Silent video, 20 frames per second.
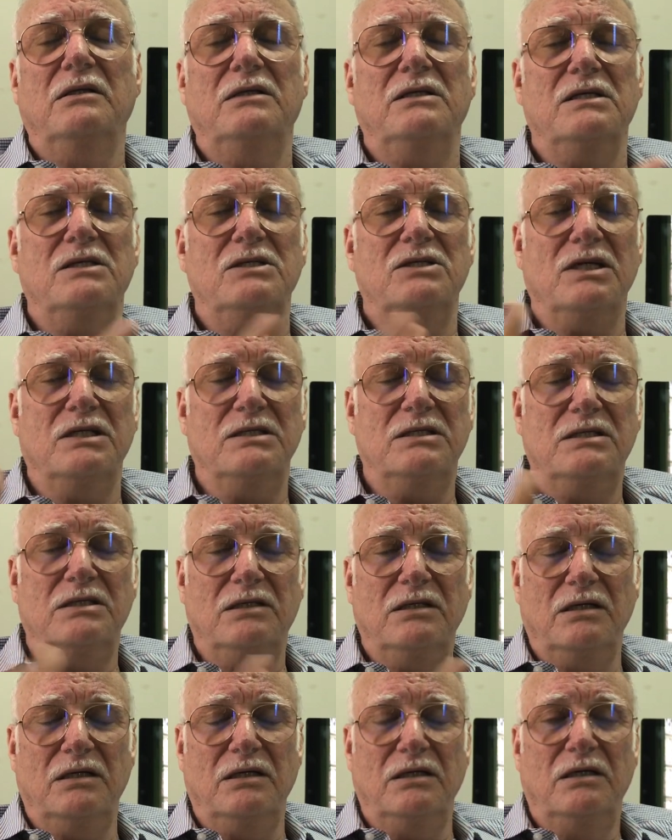This is just
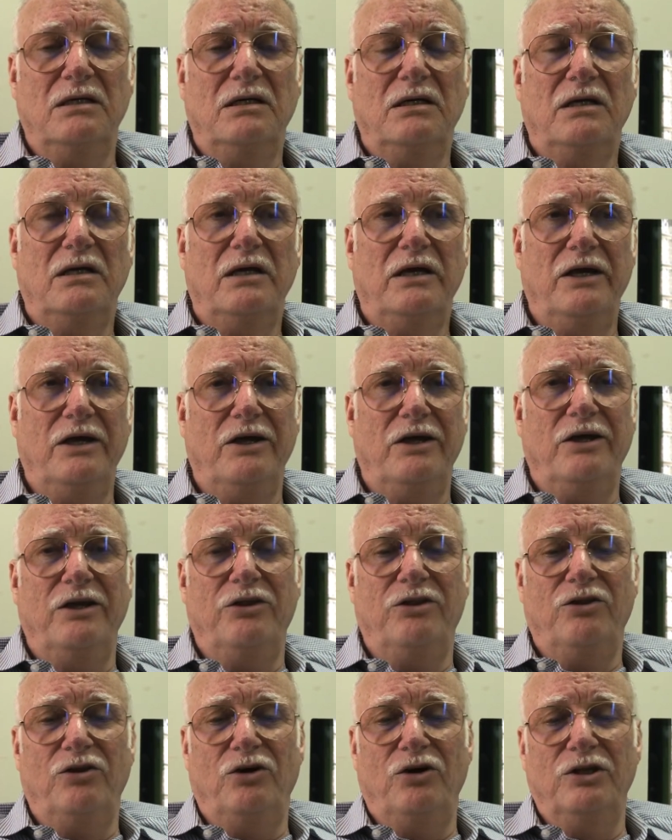a
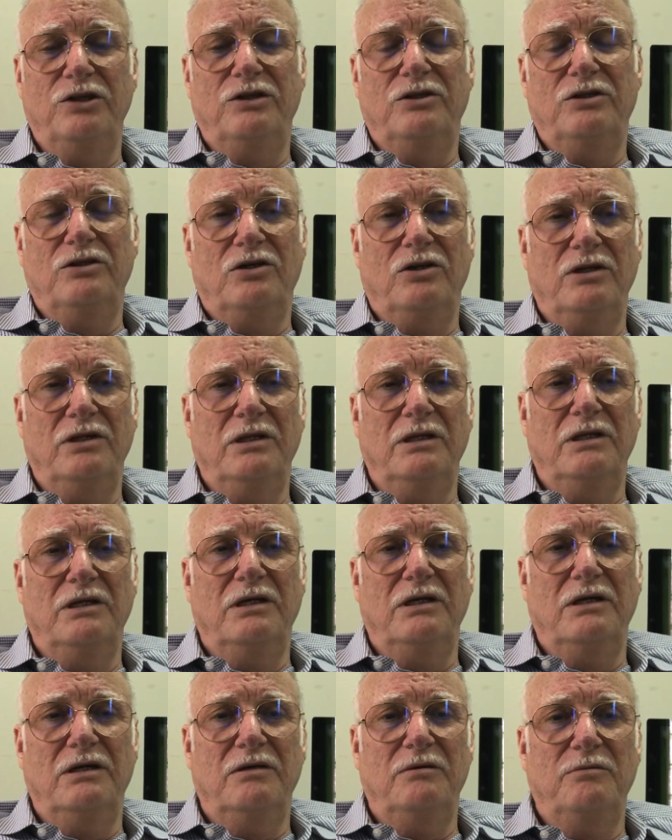thought
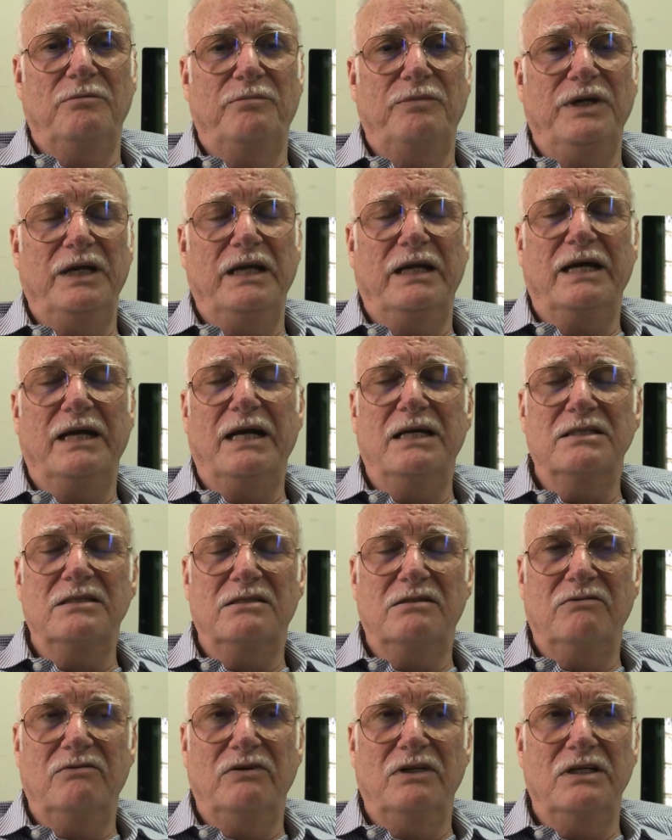on
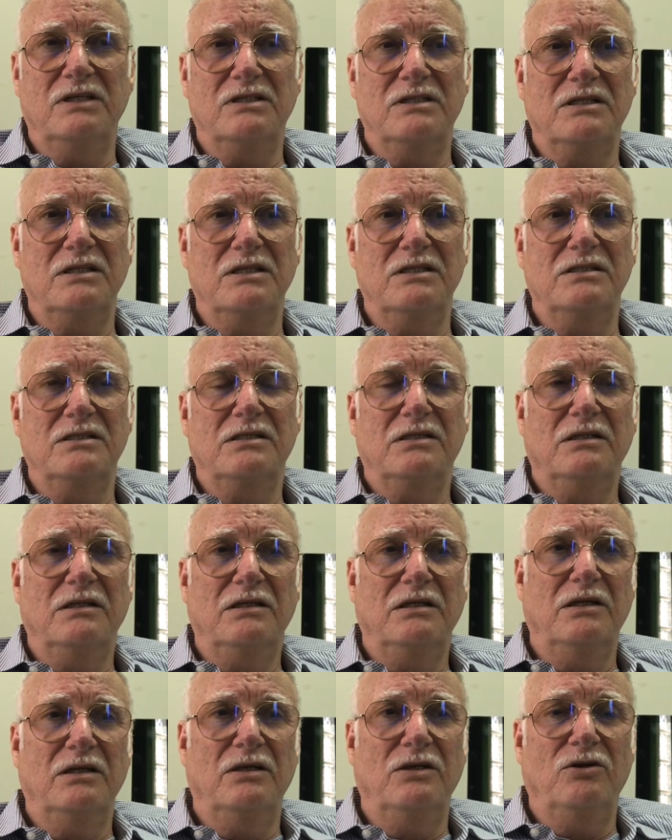precast versus
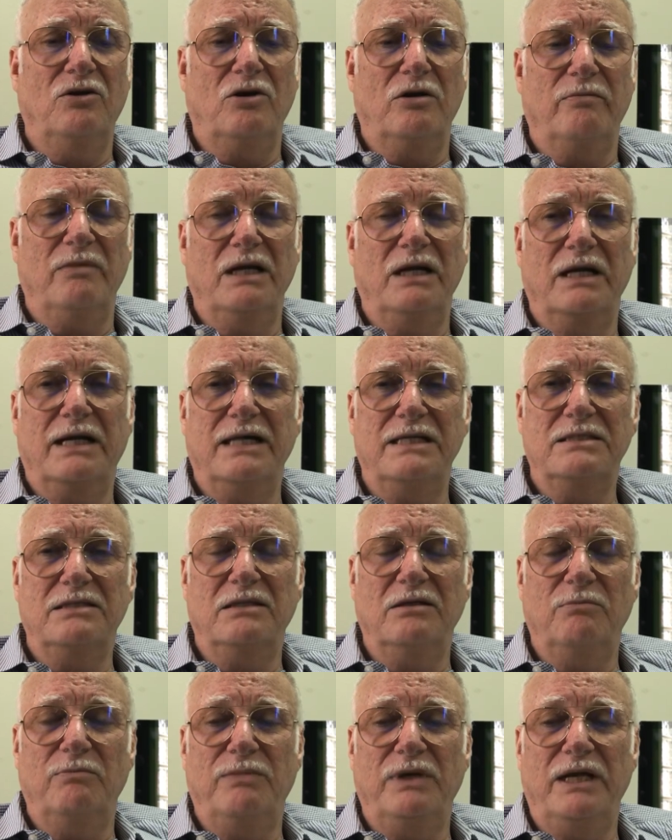normal
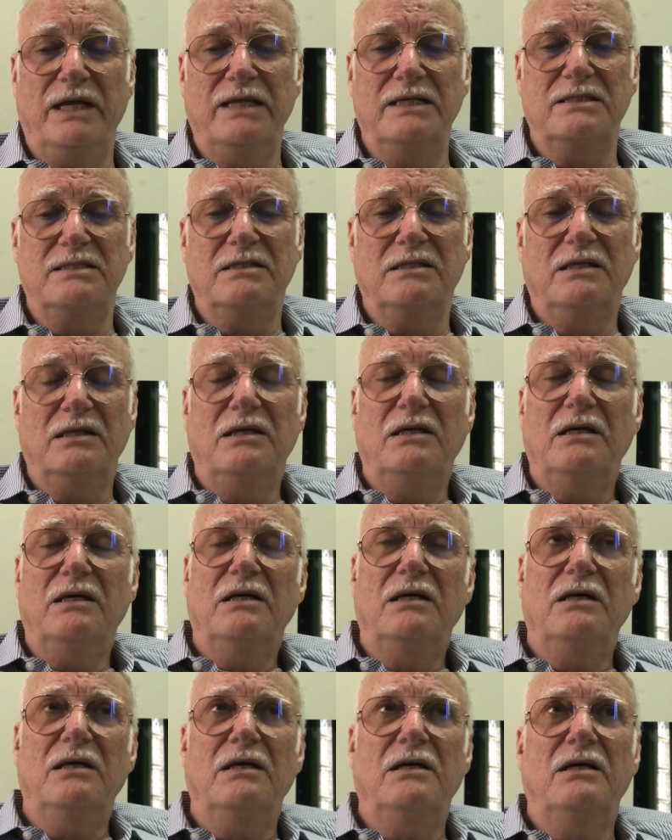cast-in-place
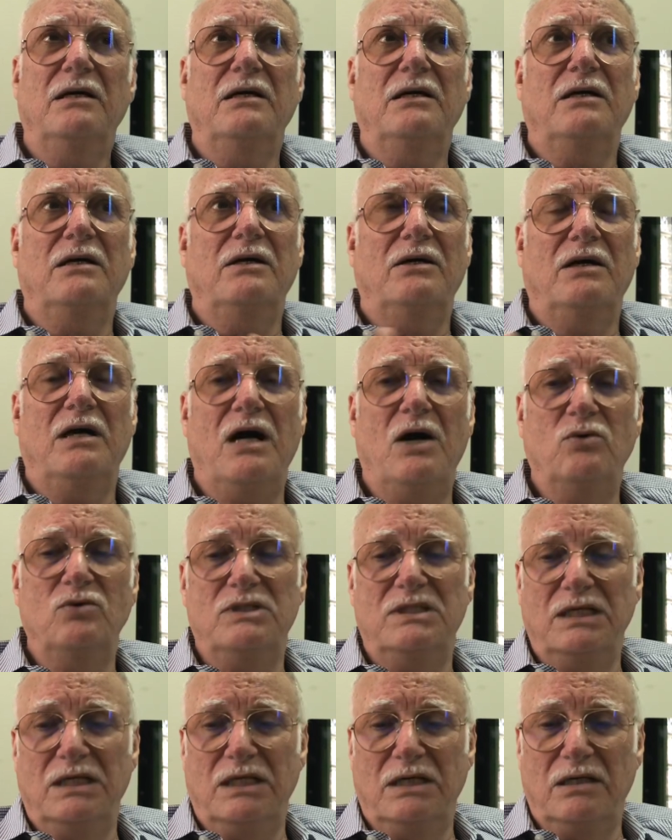
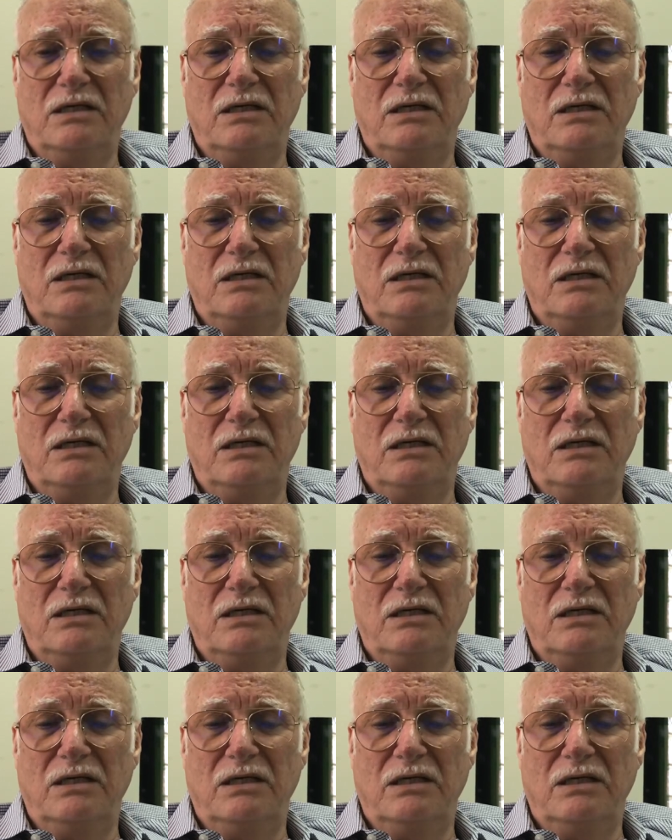housing